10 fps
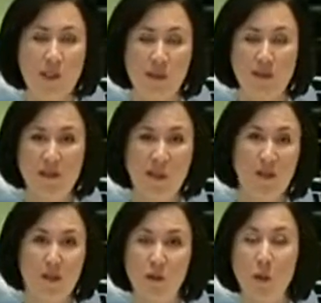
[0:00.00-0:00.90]
is there have been
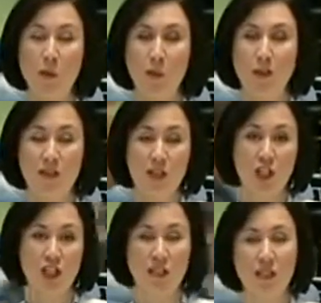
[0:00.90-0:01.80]
various reports that the
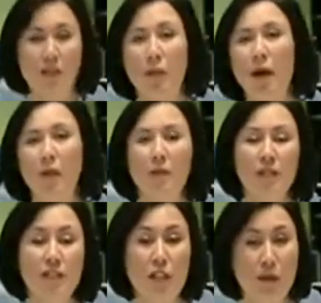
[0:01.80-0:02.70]
Justice
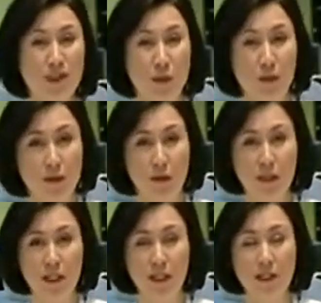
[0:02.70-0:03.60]
Department and US
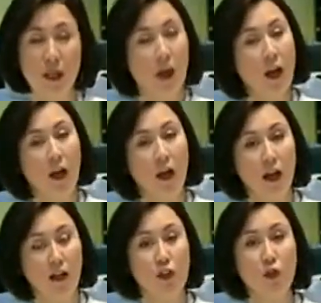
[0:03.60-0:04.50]
authorities
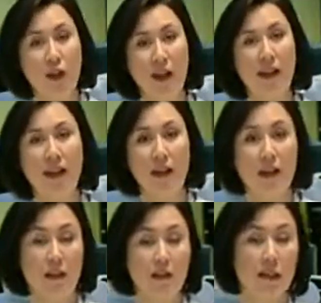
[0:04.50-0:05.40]
are trying
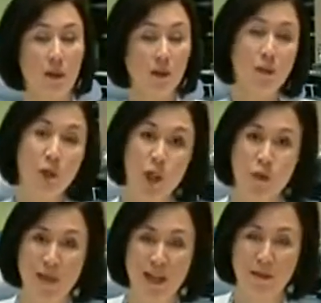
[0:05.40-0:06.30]
to
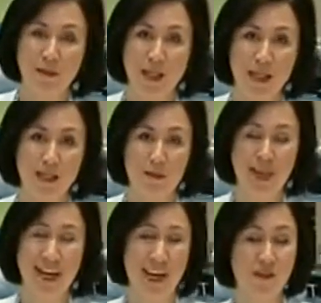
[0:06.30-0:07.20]
push BNP to
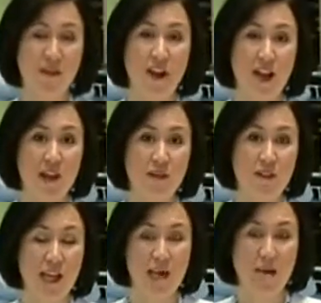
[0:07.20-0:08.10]
pay a fine of
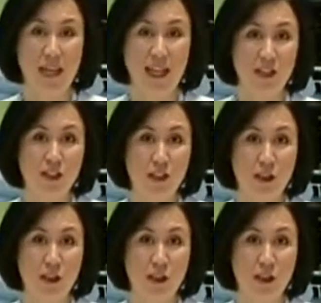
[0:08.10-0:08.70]
$10 billion.